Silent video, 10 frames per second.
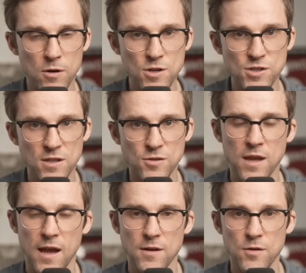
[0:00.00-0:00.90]
project, you
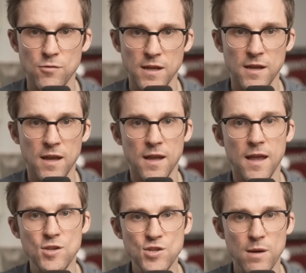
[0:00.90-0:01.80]
can create
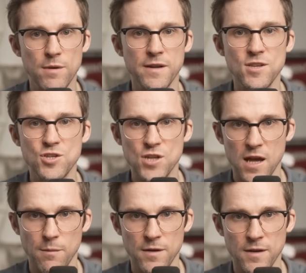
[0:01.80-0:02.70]
a Gemini
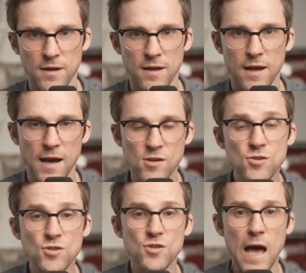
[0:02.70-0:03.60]
gem. I
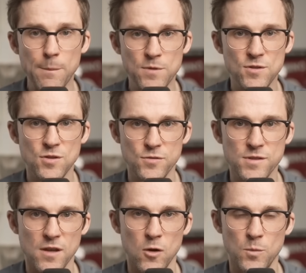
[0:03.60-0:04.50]
just happen to
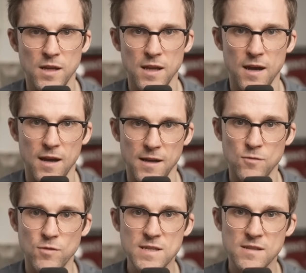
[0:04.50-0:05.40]
use OpenAI. And
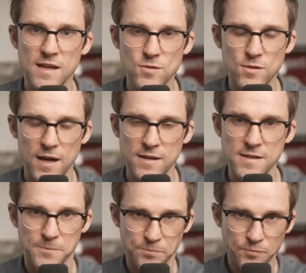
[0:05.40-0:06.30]
the reason I do that
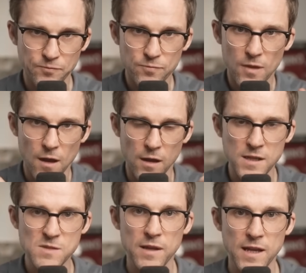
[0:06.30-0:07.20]
is I'll
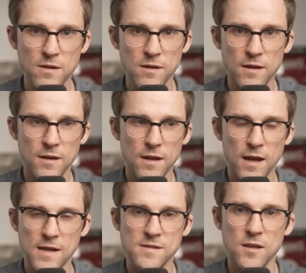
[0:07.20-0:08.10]
explain
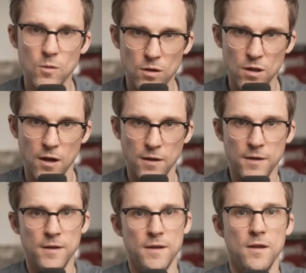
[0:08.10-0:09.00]
as I go along.
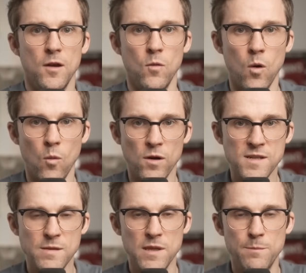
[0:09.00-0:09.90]
What, what are
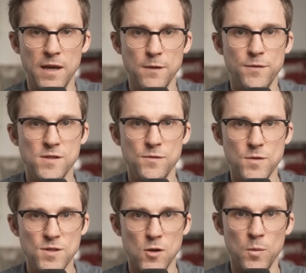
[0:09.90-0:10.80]
some of the benefits of
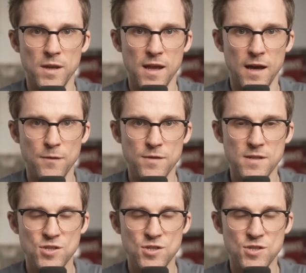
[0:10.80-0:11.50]
using OpenAI for this,